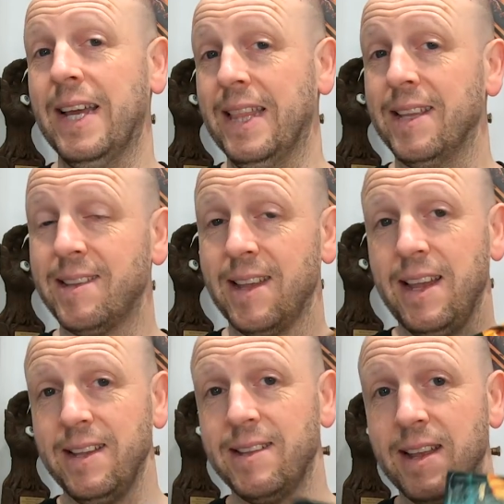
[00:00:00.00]
This
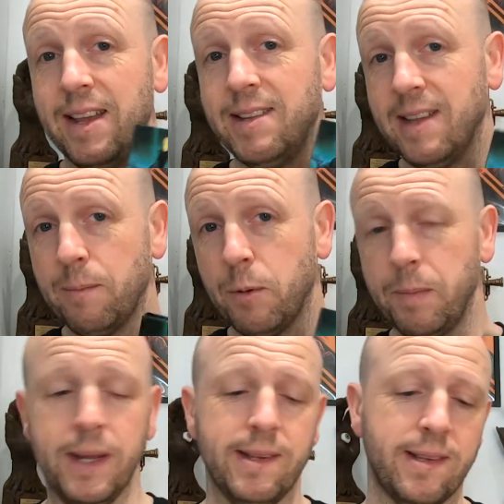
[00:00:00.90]
is a separate
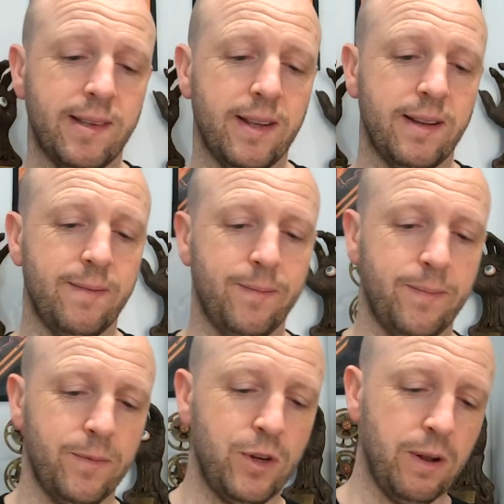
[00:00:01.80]
piece.
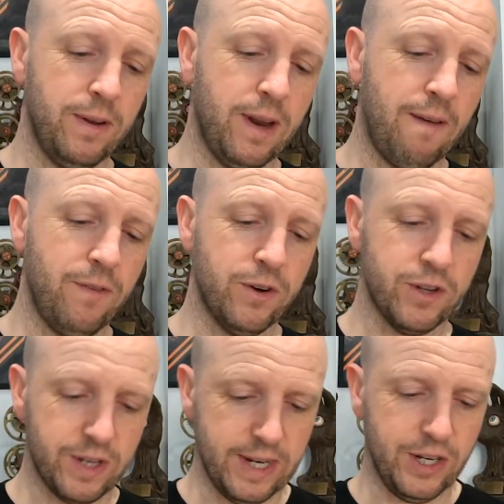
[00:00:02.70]
Shaolin
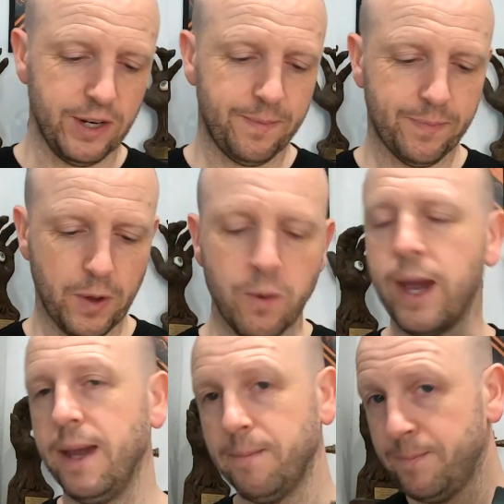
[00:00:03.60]
vs Ninja.
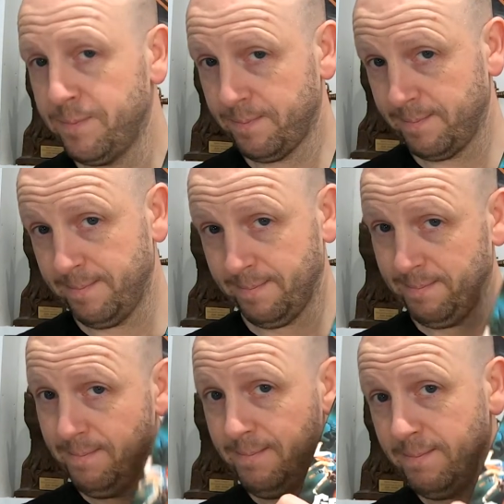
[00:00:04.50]
Okay,
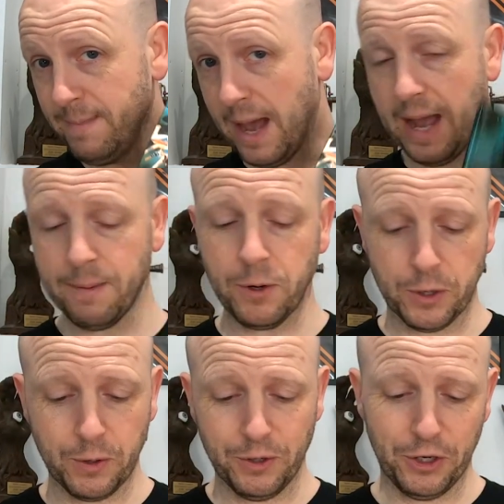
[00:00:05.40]
I'm going
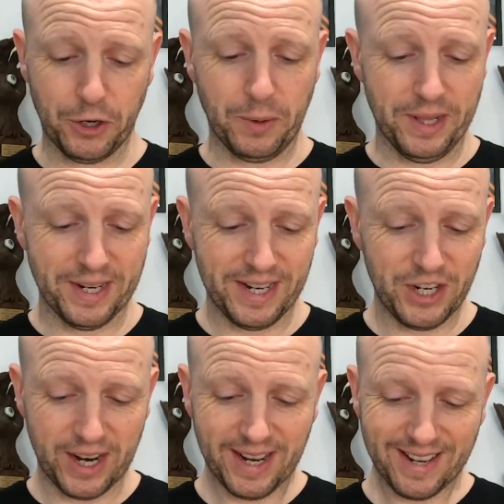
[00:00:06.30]
to go and do a quality
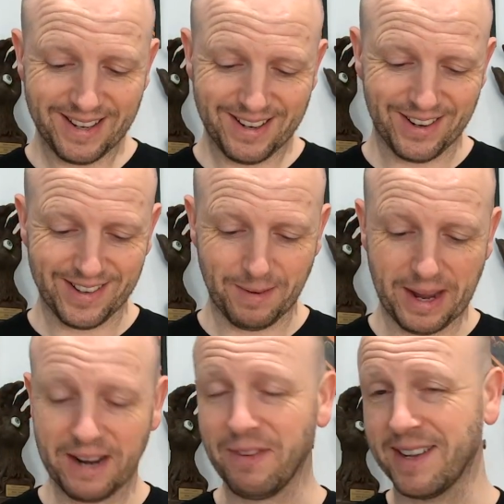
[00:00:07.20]
check because I'm
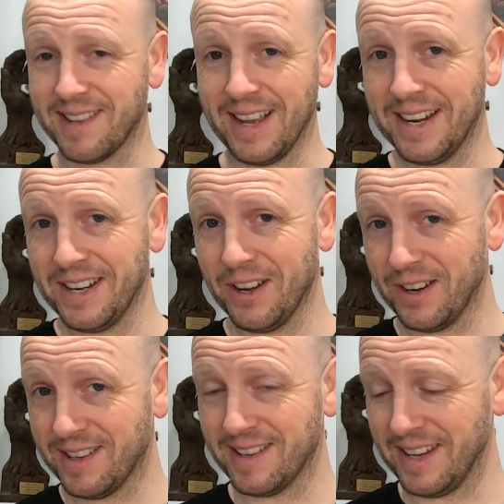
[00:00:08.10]
kind of excited
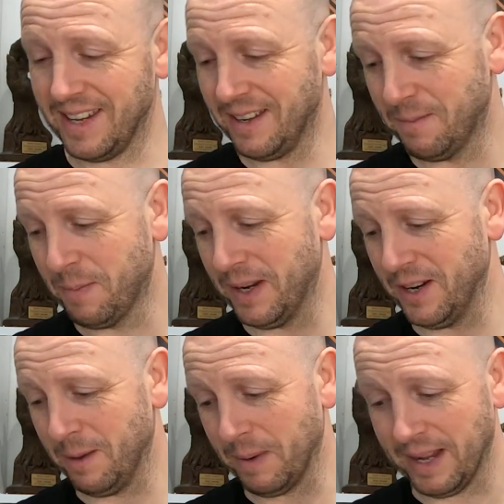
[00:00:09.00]
now to put
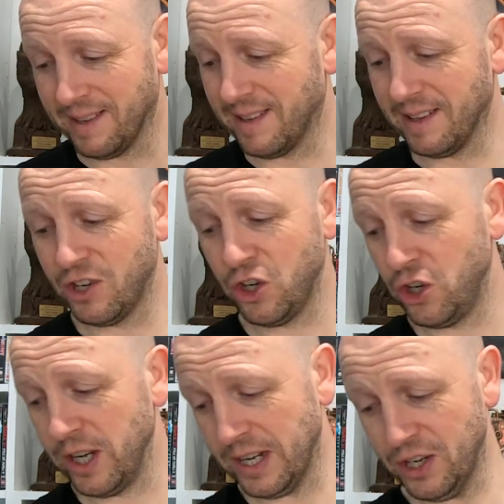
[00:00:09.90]
it up against this
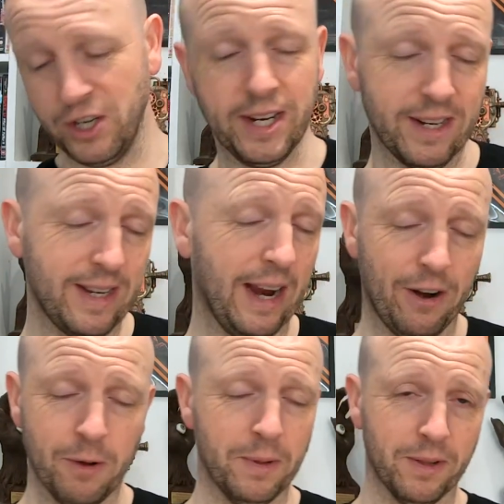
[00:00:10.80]
shit,
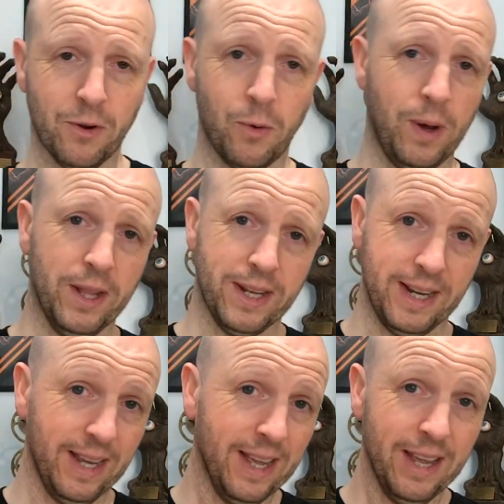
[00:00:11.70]
terrible
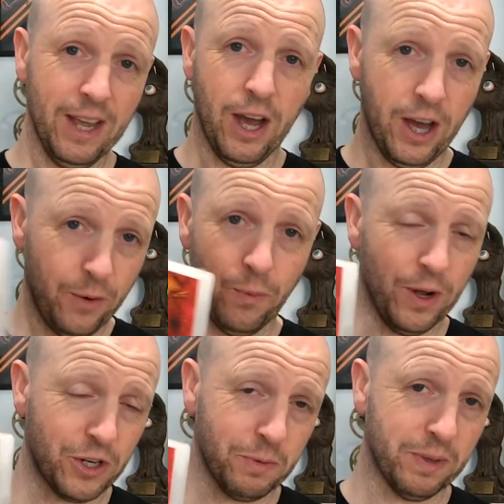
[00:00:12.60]
quality,
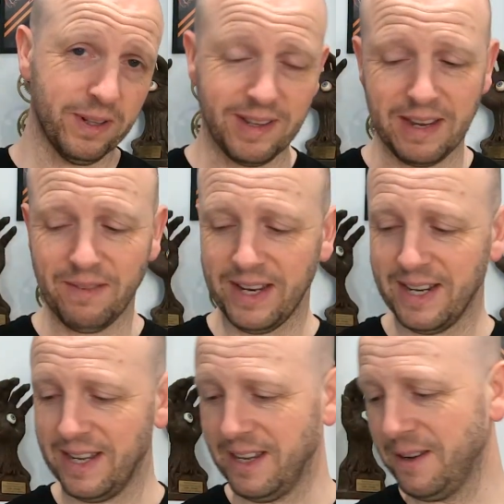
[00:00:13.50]
unwatchable
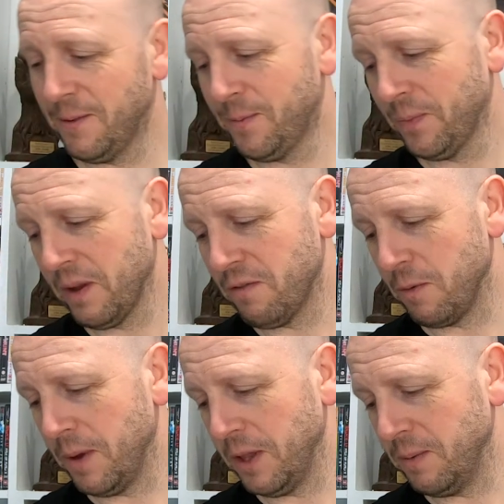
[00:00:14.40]
DVD
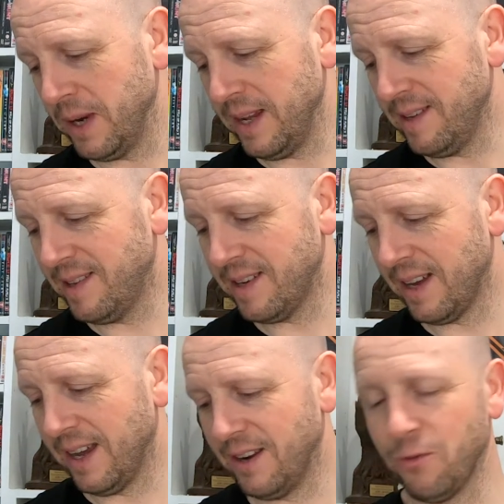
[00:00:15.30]
from Hollywood East
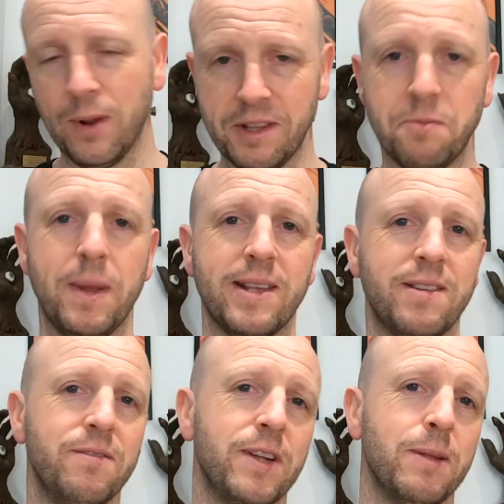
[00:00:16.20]
and Rinse
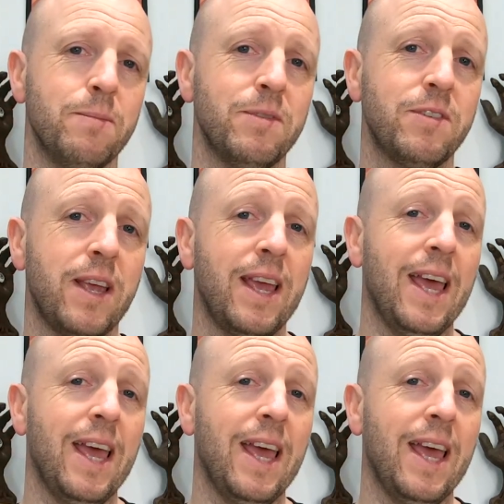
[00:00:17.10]
Basin Films,